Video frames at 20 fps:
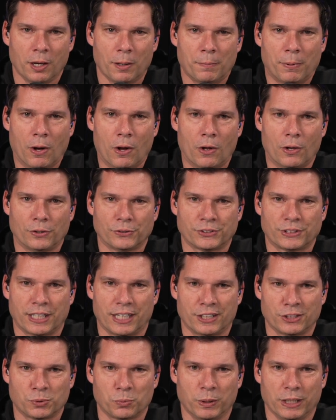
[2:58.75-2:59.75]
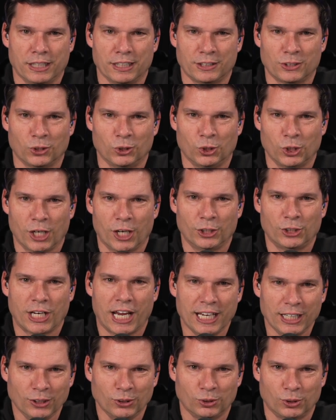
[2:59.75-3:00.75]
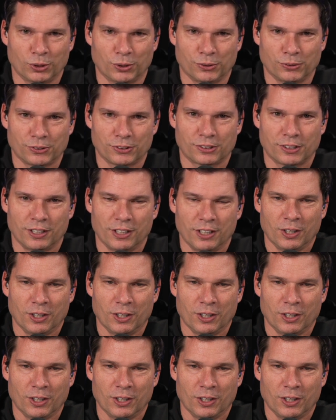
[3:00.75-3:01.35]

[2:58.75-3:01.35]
Paul says we get to judge angels.